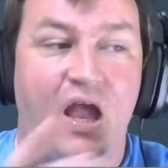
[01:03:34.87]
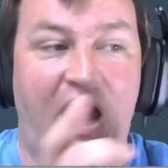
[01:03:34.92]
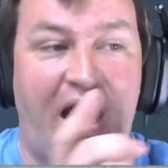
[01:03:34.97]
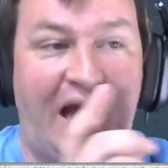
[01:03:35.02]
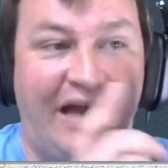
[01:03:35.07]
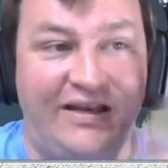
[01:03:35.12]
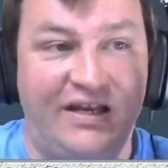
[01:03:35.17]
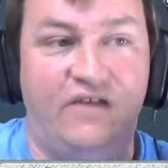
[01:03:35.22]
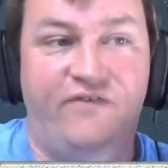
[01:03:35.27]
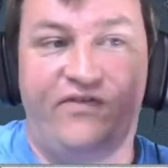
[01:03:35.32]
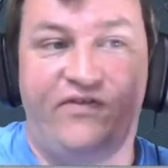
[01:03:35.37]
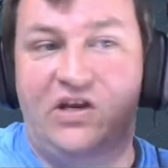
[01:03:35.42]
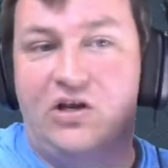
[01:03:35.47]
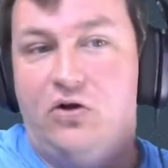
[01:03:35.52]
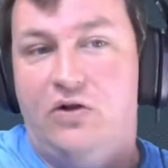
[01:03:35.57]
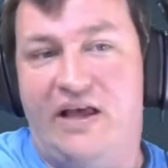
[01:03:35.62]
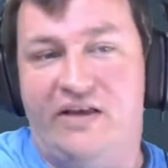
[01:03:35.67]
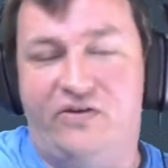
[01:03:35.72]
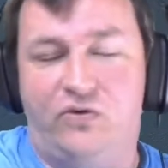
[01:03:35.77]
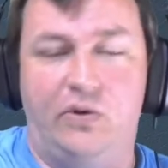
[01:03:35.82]
I did a
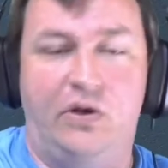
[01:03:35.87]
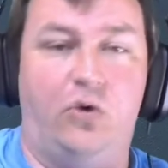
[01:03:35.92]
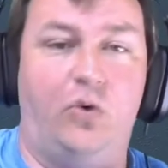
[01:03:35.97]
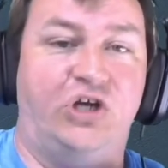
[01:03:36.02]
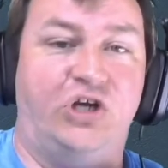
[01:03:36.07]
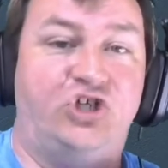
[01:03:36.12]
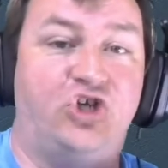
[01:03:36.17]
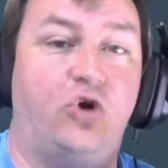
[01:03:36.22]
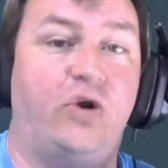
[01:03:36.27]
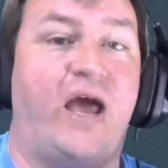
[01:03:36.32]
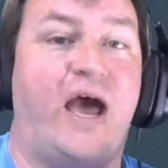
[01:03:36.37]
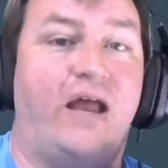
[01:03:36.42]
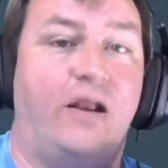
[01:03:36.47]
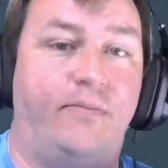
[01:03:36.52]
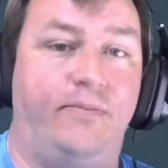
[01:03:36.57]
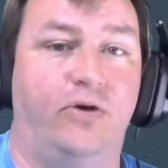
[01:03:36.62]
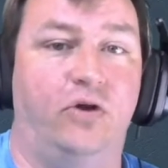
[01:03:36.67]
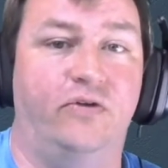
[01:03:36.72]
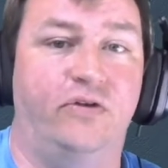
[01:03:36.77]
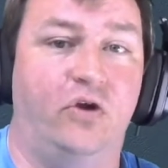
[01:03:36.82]
video last week where I showed how to
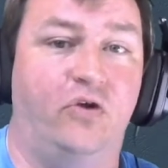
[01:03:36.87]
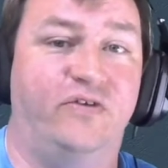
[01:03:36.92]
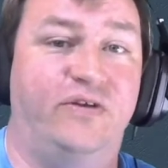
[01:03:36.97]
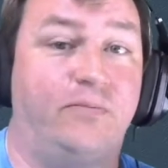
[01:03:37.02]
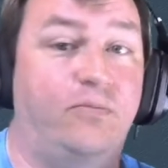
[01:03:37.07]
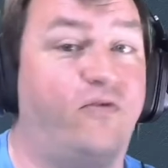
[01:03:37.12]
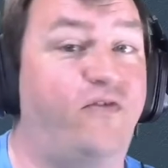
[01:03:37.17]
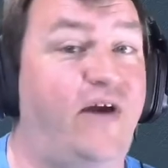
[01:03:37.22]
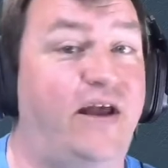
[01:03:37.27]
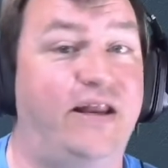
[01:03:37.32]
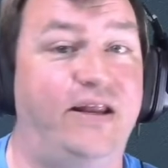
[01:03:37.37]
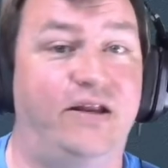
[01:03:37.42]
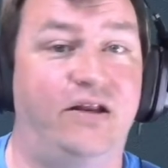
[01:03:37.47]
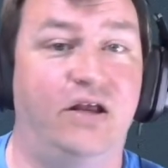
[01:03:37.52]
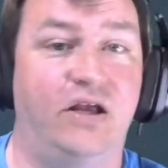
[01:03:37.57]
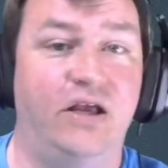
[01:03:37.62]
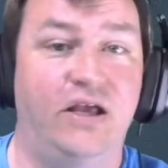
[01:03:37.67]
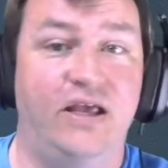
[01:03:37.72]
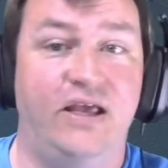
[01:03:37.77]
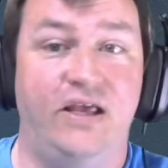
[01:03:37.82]
build those and provided
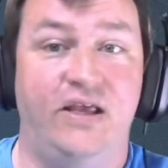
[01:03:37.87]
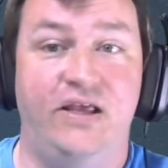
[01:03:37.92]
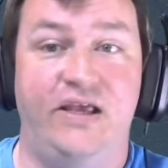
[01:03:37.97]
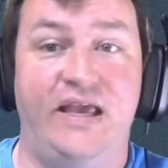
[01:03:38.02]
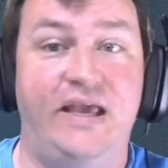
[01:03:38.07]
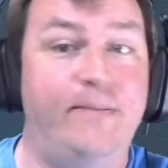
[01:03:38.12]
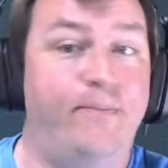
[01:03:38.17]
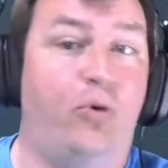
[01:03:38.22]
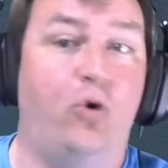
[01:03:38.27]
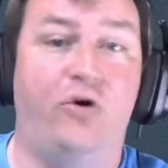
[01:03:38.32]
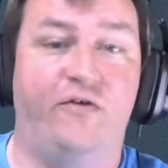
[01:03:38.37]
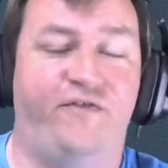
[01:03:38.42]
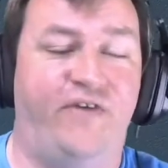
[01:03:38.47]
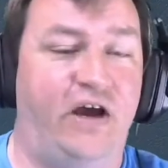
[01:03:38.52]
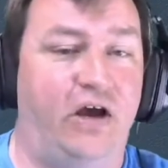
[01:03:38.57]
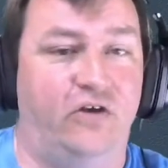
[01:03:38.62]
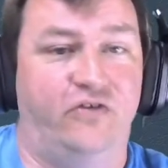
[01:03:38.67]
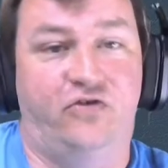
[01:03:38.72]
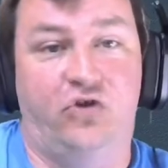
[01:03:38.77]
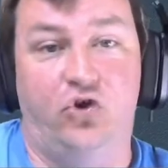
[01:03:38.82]
import
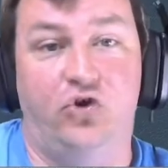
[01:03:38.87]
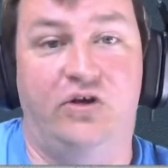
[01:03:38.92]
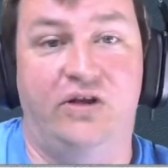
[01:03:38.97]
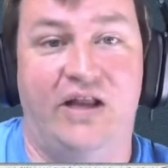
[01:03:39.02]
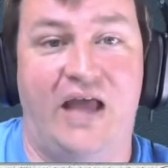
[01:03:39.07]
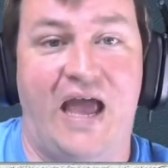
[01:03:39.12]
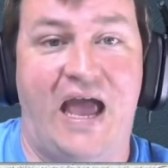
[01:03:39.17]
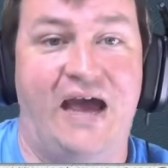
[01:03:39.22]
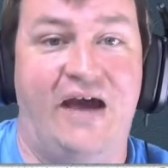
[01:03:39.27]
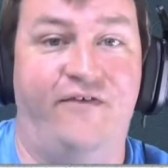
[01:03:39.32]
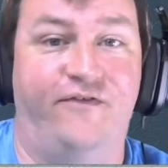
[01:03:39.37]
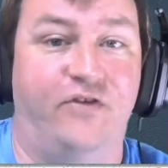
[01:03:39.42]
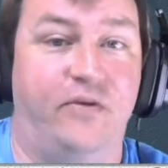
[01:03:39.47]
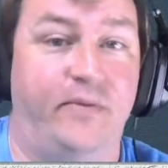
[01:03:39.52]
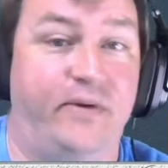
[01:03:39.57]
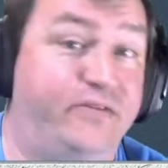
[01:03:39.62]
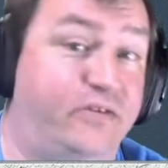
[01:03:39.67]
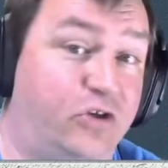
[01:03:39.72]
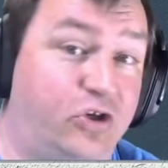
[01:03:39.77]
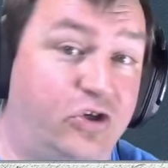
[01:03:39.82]
files so you can have them
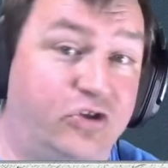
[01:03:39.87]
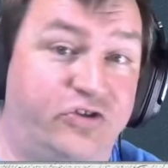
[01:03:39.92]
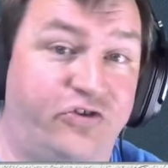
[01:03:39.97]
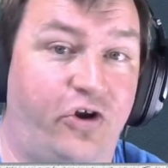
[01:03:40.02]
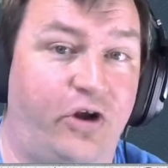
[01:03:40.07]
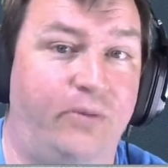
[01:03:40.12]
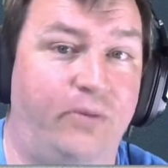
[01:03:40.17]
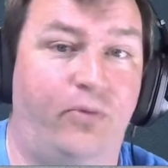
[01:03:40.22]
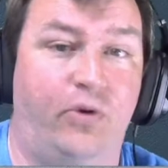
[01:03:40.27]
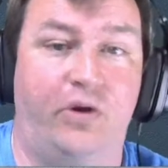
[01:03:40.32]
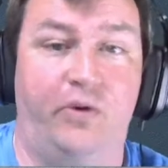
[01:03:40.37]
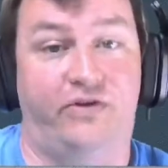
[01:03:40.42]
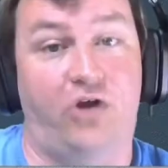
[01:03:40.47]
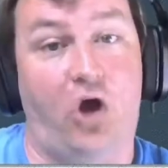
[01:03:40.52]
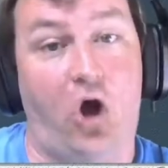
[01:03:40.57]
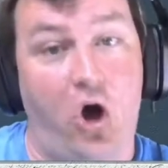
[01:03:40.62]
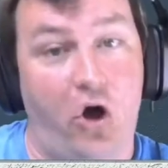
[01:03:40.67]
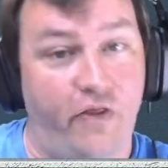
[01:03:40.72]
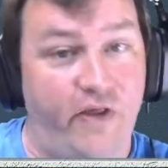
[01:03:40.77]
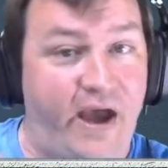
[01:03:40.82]
as a good starting point with
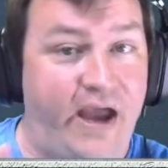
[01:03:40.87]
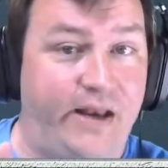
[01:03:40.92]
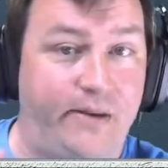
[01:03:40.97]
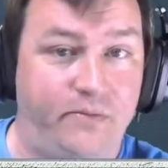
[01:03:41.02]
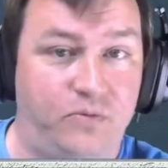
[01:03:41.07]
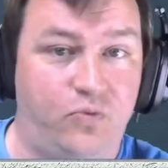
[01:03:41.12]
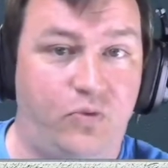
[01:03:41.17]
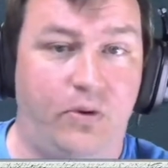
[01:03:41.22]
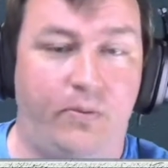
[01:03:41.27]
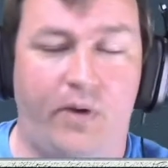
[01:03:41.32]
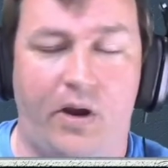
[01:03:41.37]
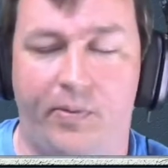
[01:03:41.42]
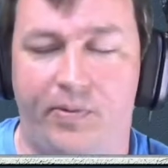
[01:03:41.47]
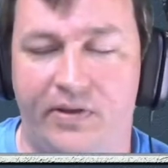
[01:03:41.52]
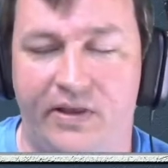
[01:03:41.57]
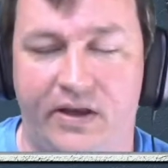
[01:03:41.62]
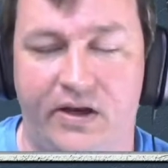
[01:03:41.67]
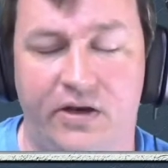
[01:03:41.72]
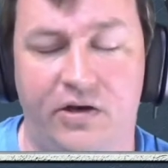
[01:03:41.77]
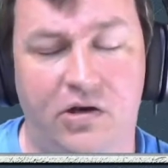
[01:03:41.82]
all the items
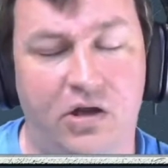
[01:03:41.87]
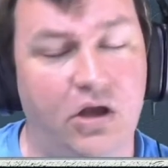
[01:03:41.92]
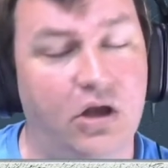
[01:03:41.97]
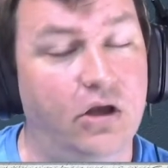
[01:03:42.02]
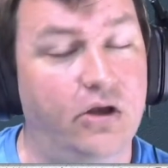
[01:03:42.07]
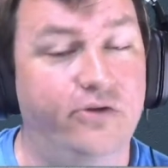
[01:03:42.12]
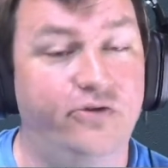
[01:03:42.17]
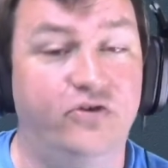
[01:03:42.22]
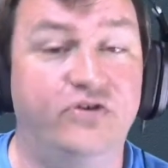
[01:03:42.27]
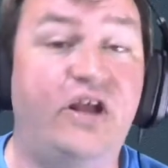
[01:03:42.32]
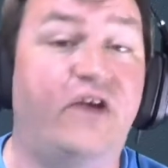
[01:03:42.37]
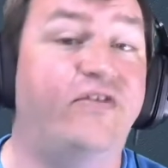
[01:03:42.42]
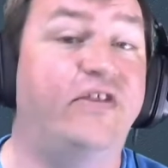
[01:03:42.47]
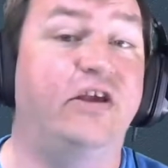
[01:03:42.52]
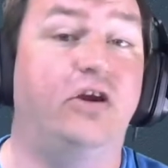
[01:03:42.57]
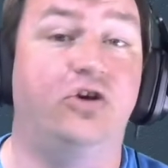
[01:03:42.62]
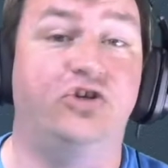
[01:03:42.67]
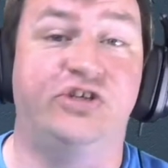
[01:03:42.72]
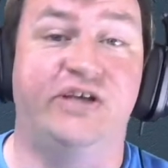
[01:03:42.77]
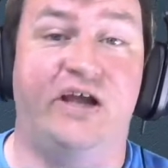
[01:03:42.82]
pre-populated. So
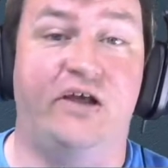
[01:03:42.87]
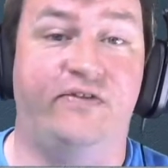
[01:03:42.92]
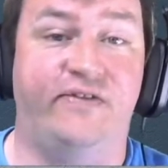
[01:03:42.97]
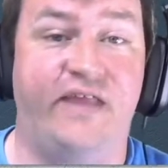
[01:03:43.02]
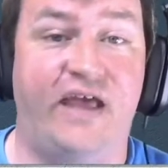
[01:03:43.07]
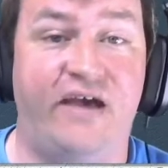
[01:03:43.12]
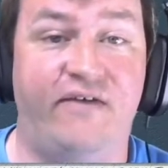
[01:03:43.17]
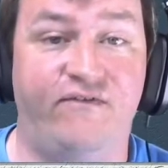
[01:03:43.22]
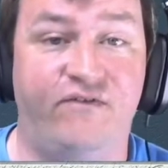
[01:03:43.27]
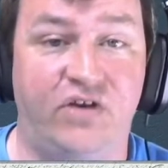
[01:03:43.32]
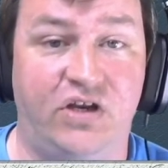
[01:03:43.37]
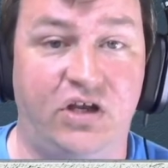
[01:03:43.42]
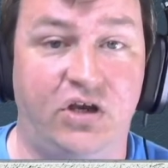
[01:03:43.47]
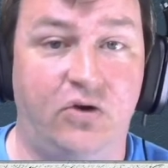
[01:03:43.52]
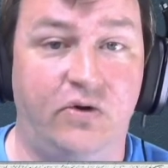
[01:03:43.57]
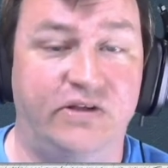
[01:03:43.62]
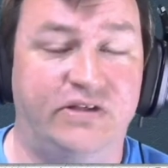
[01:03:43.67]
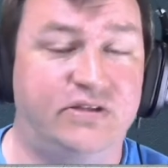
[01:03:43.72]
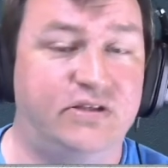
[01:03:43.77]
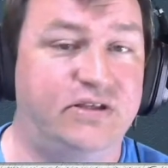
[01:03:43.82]
definitely go check out that
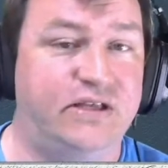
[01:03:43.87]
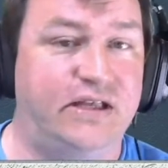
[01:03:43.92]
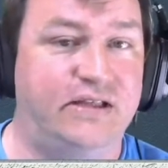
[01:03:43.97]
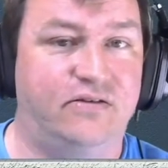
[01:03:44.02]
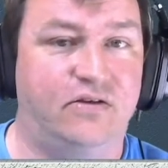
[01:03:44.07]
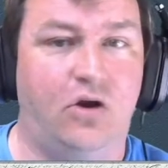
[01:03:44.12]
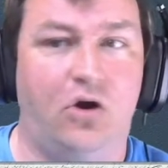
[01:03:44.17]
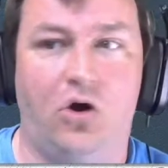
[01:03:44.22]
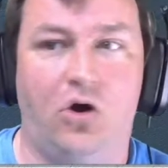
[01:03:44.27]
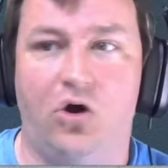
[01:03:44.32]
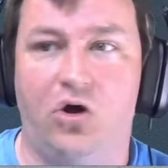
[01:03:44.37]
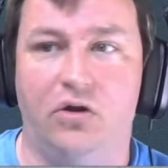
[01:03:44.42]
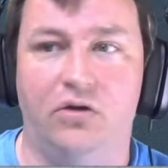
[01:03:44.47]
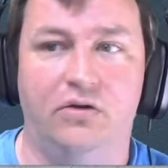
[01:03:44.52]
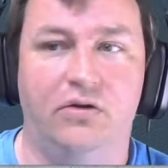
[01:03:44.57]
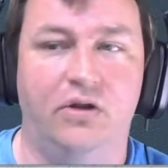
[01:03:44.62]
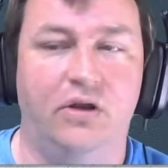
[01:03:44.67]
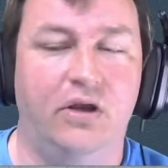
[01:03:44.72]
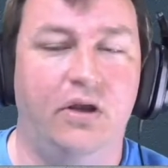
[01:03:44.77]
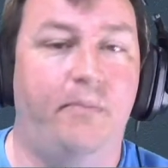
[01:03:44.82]
video. It's
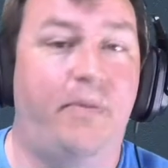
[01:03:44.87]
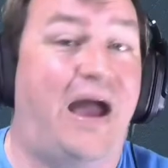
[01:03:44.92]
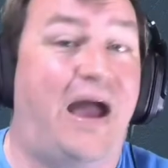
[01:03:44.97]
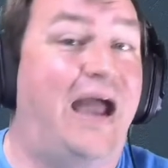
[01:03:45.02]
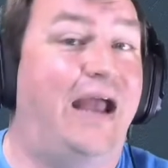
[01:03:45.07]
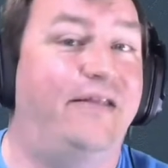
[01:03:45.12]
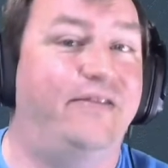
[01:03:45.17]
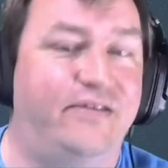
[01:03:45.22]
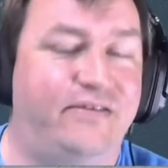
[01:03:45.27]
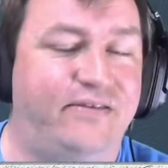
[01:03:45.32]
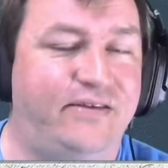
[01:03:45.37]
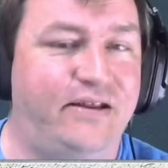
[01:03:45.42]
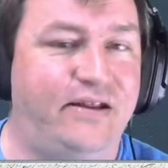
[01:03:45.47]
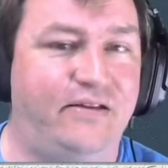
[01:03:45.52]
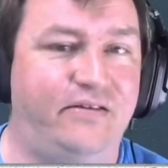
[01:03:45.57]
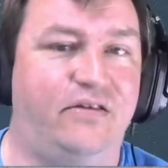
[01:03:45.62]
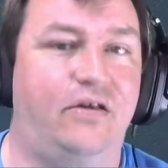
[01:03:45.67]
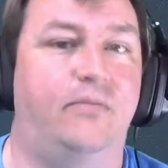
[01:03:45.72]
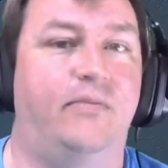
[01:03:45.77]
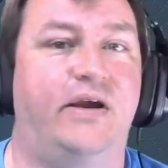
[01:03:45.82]
called Behind the
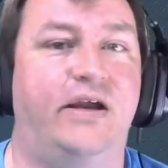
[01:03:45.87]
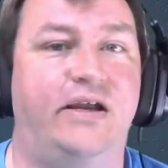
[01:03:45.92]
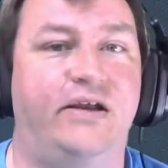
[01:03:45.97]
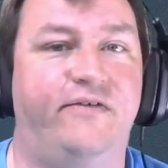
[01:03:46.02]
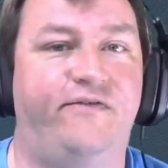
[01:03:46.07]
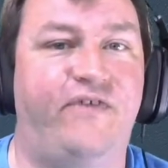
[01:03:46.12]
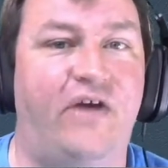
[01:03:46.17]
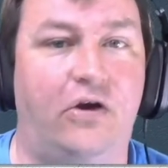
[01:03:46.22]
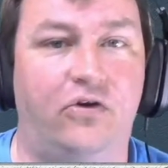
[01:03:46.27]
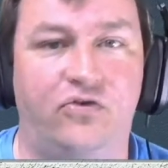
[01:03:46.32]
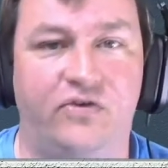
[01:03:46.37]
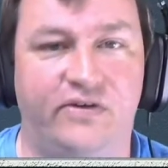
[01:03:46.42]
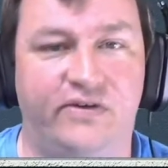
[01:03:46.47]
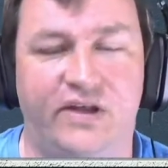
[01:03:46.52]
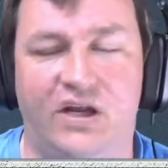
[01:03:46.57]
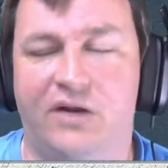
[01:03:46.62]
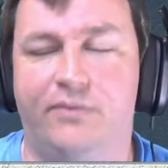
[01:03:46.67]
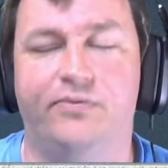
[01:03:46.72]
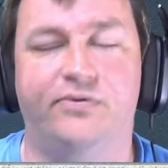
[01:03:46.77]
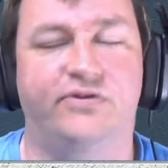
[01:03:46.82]
Scenes on my Foundry
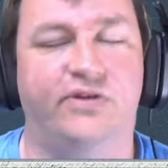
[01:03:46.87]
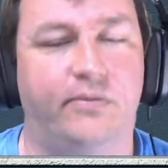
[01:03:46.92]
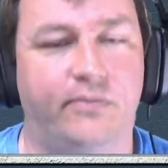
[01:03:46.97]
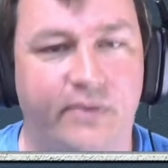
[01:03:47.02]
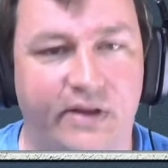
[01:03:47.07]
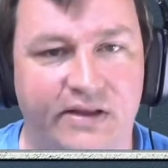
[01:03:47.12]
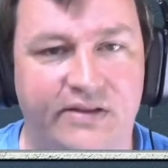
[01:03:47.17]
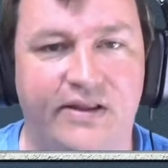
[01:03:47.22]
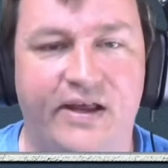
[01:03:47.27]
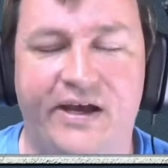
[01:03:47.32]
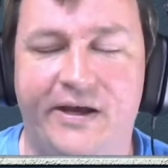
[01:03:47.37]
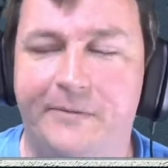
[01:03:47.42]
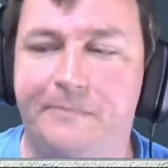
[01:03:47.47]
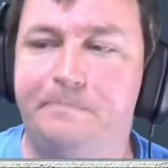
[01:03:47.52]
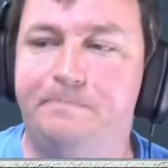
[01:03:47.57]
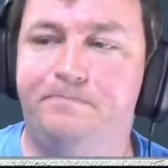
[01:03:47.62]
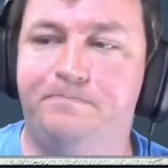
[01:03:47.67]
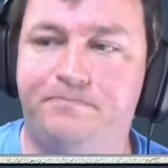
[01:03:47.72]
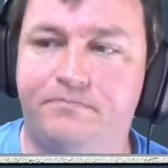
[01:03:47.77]
setup or something like that.